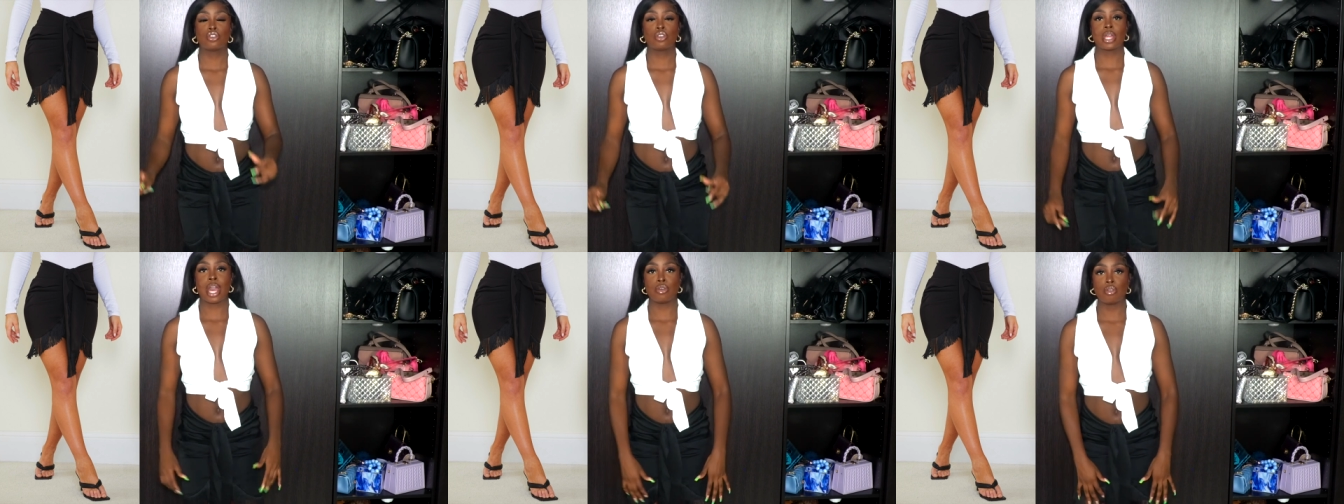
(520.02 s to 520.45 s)

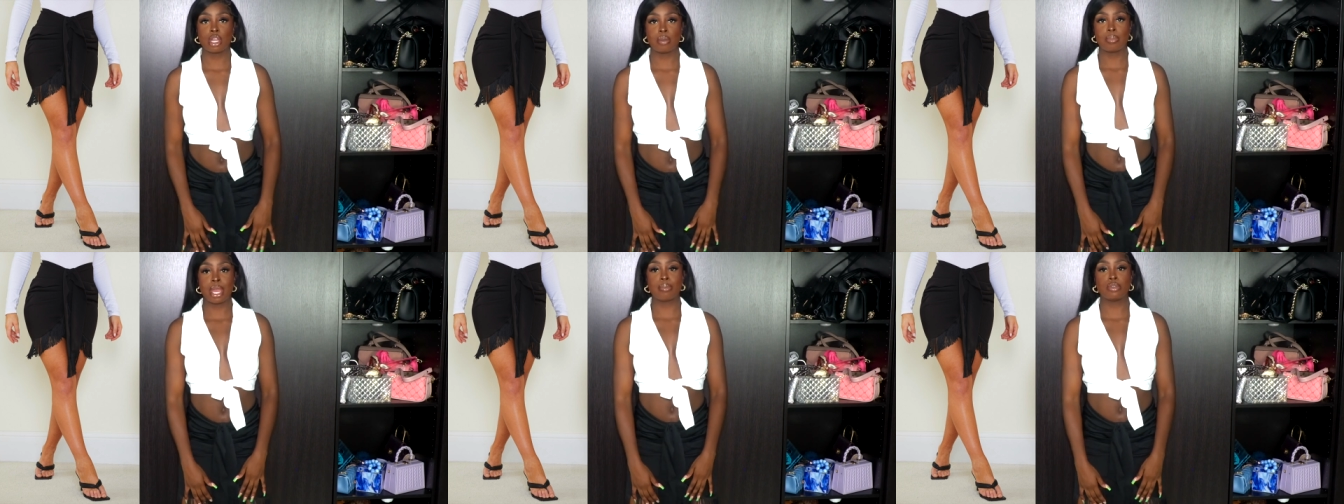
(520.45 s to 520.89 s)
so that you
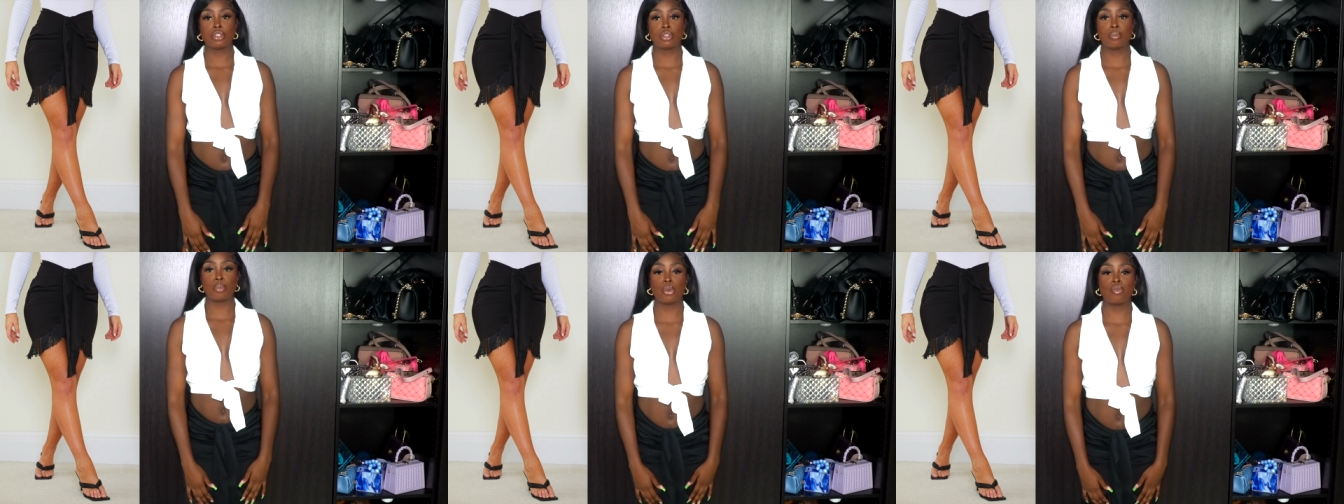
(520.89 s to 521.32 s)
can be able
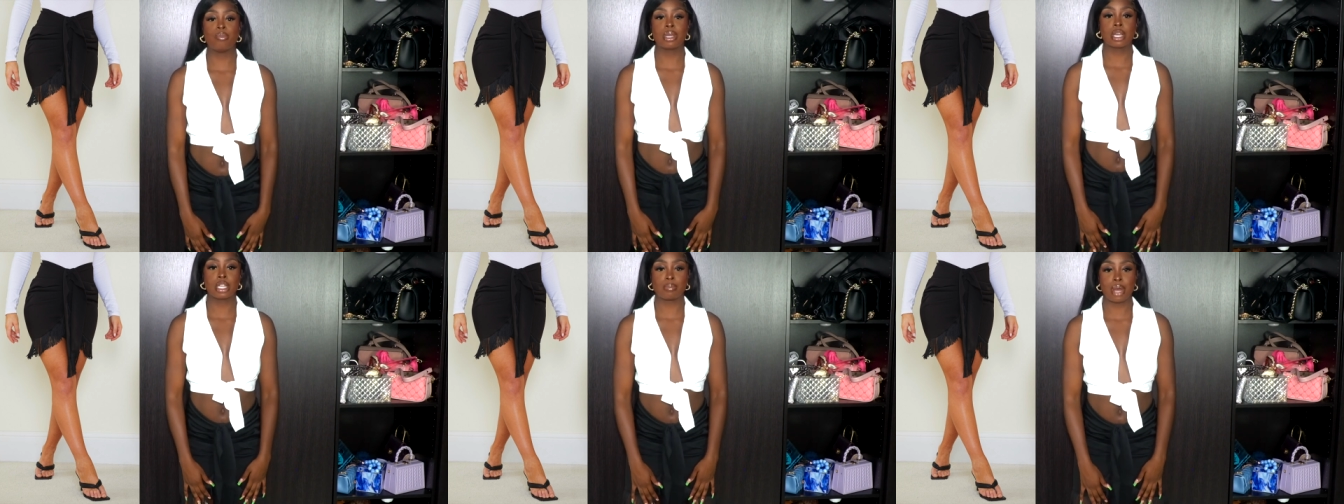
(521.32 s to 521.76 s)
to move
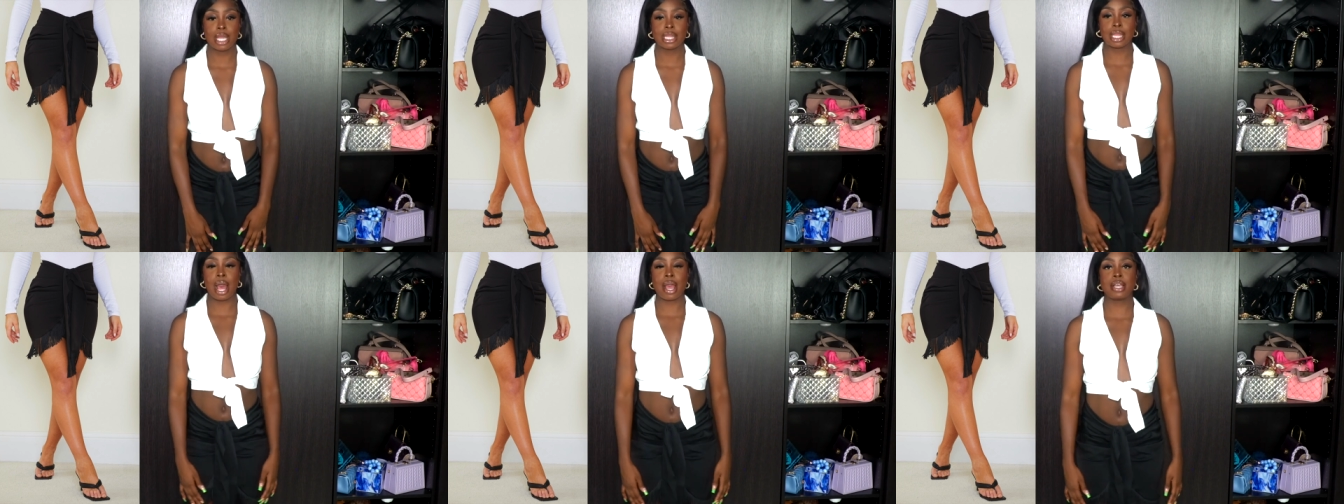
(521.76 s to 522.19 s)
because my
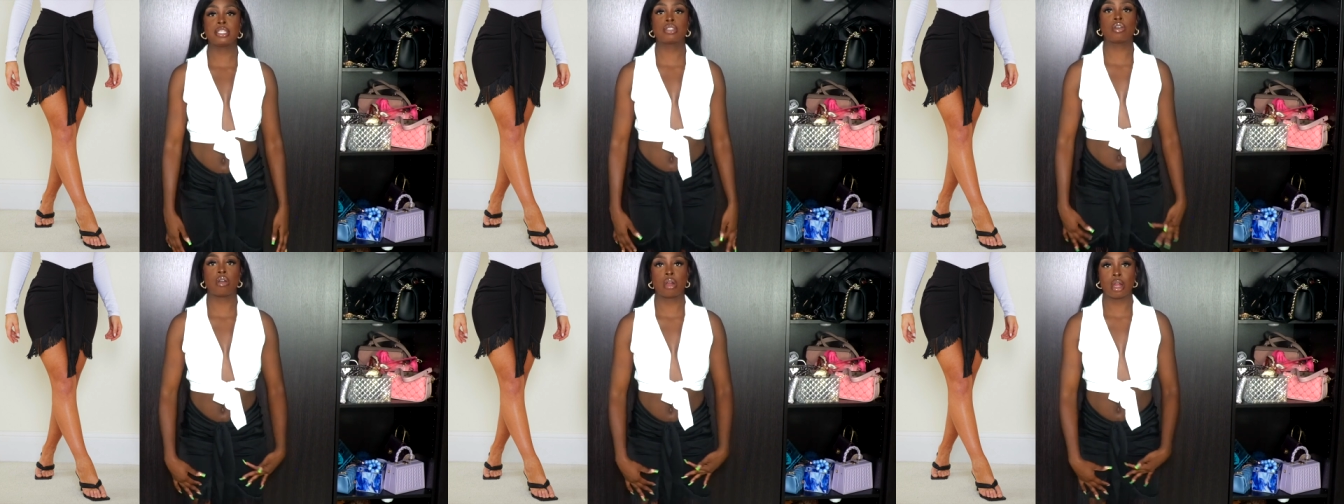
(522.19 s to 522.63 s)

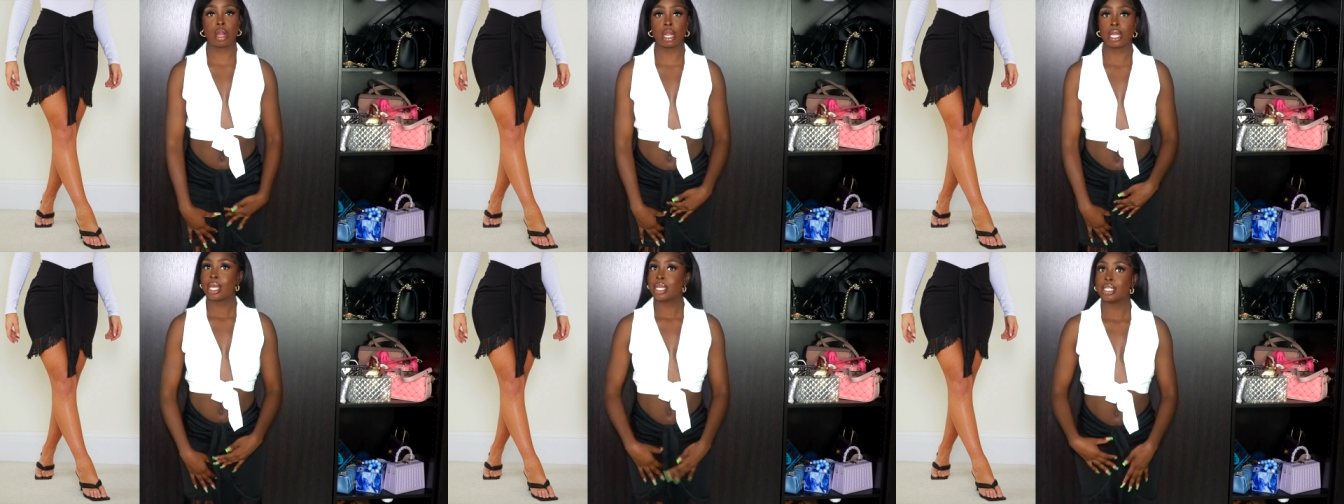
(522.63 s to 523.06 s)
thighs
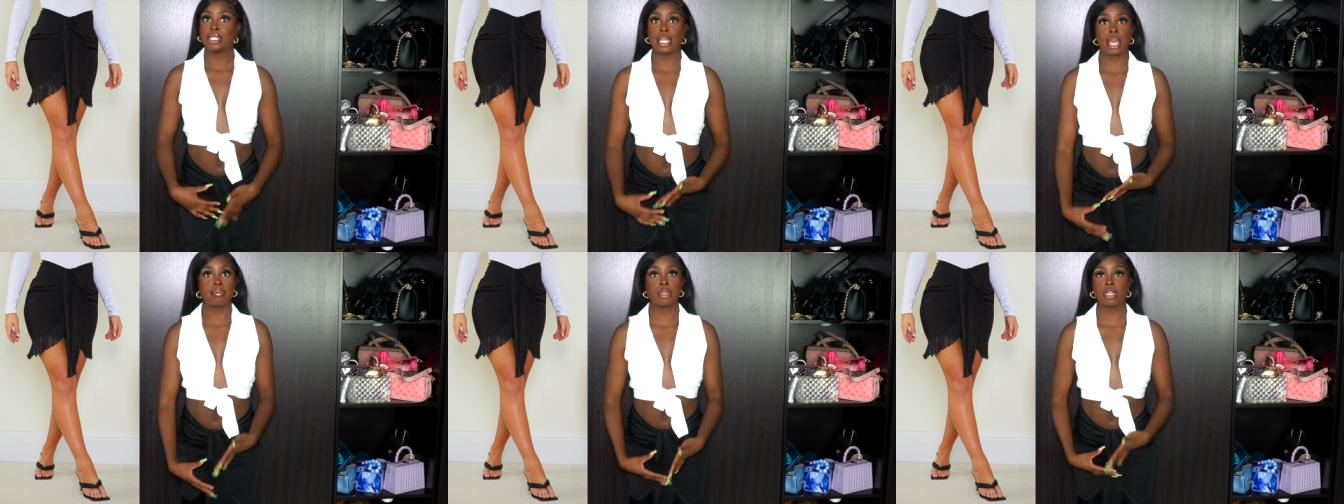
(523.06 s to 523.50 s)
are
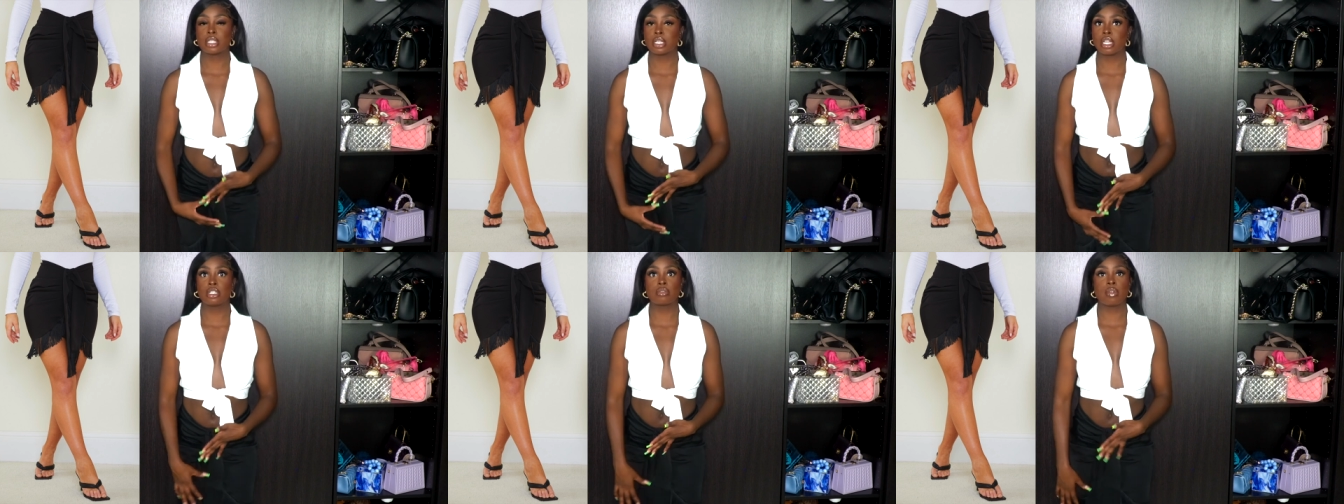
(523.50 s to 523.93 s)
damn near
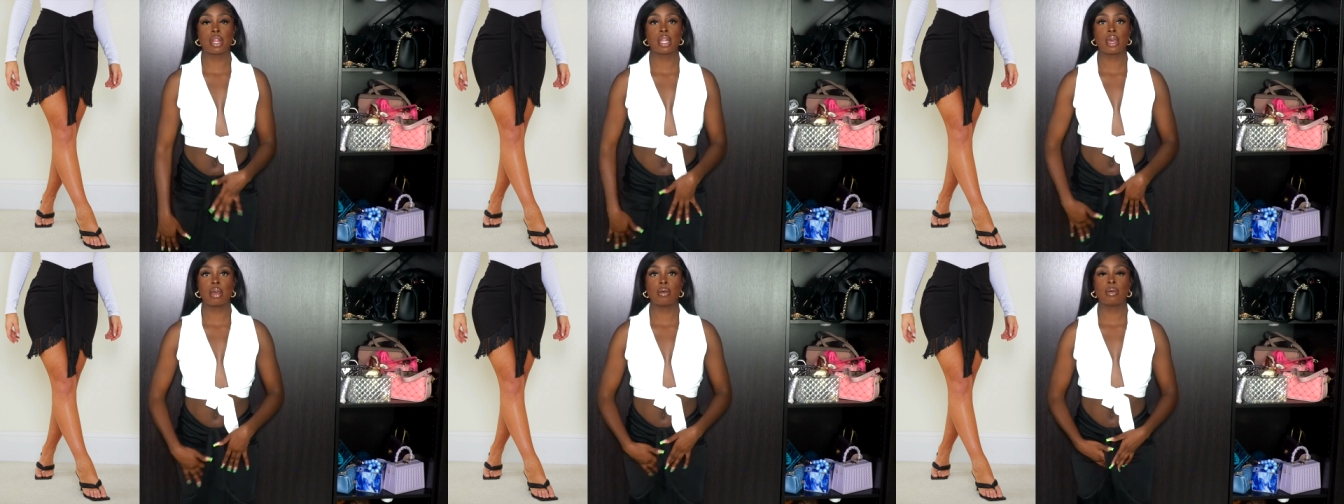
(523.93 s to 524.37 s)
touching right
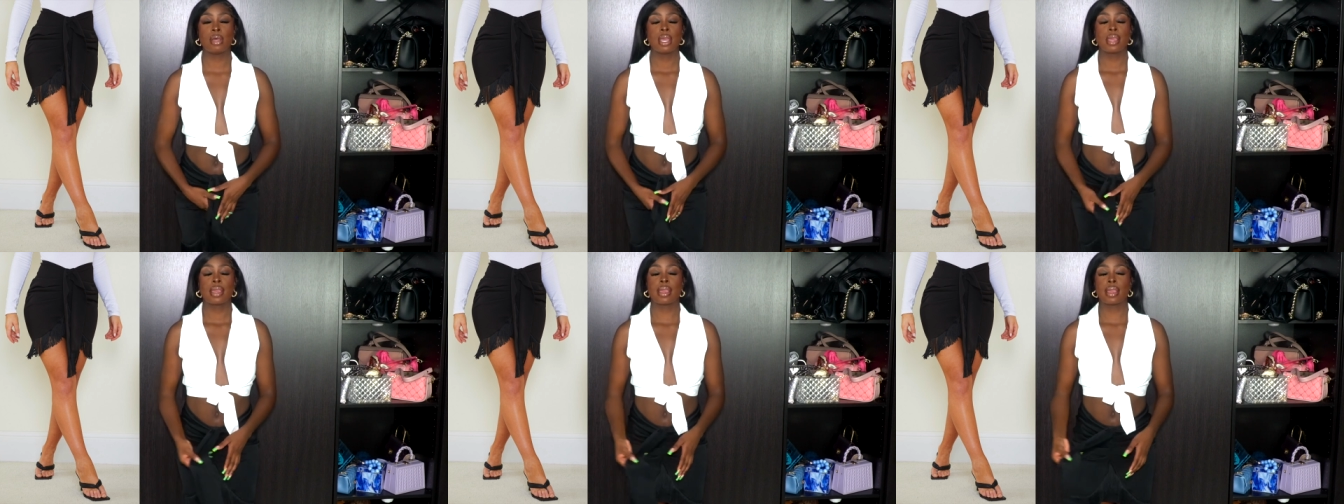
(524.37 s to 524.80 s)
now
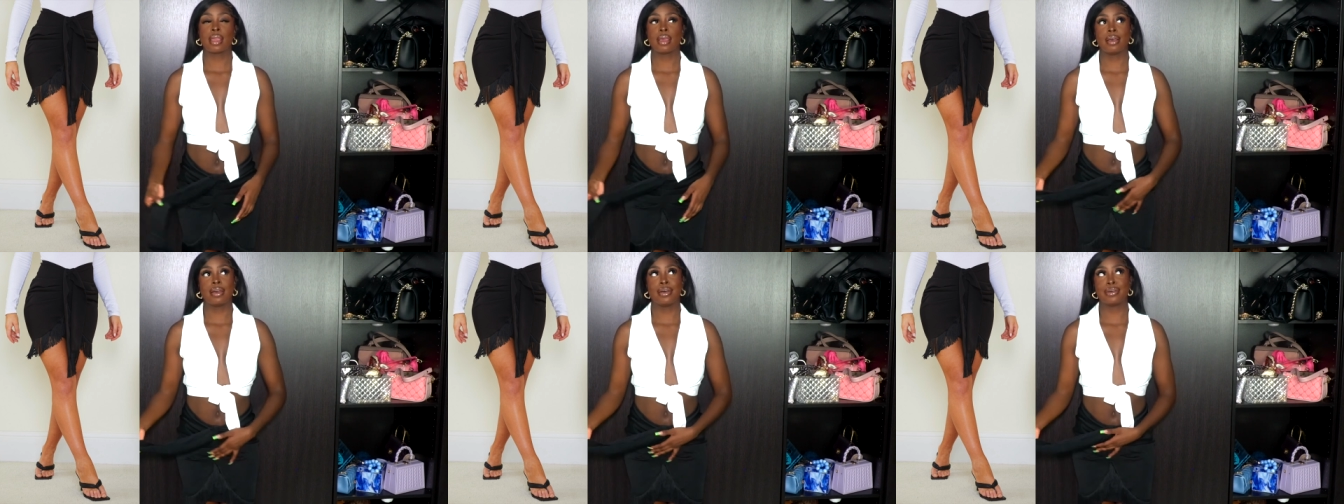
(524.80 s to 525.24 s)

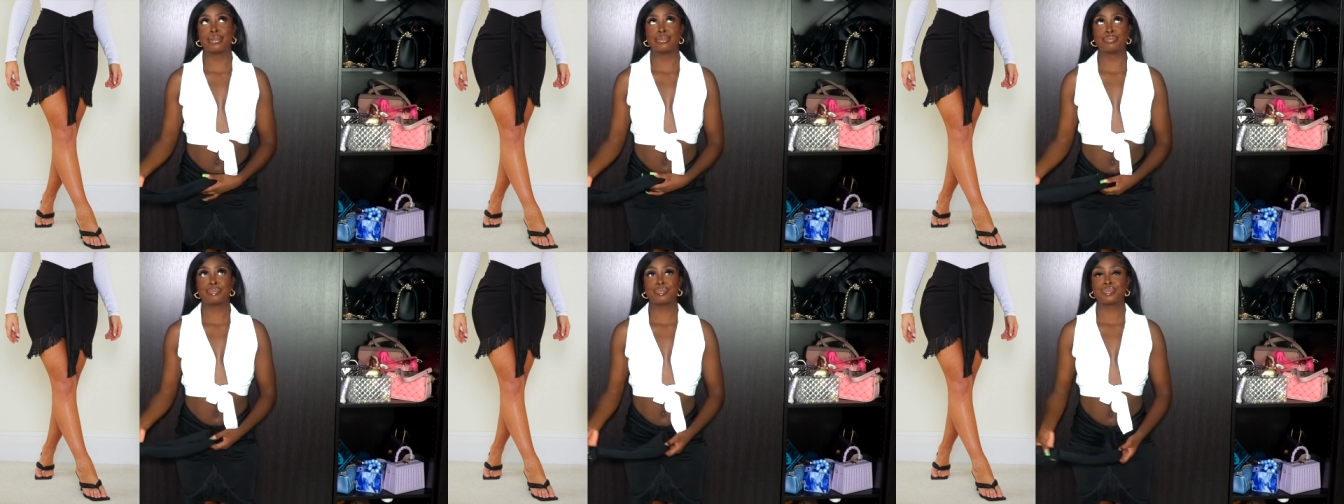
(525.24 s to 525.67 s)
and
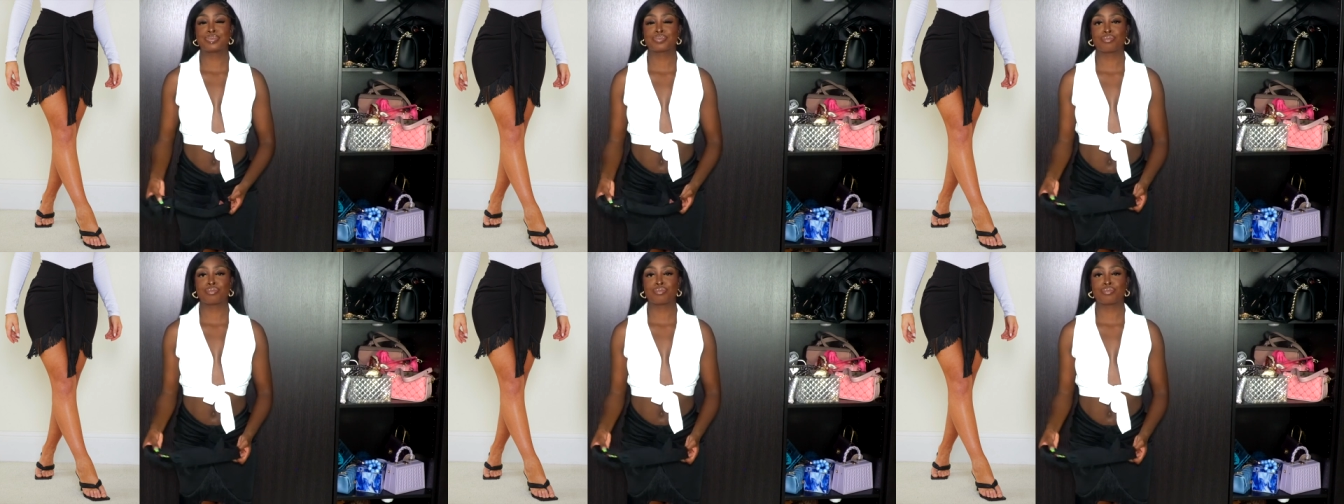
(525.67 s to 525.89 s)
um,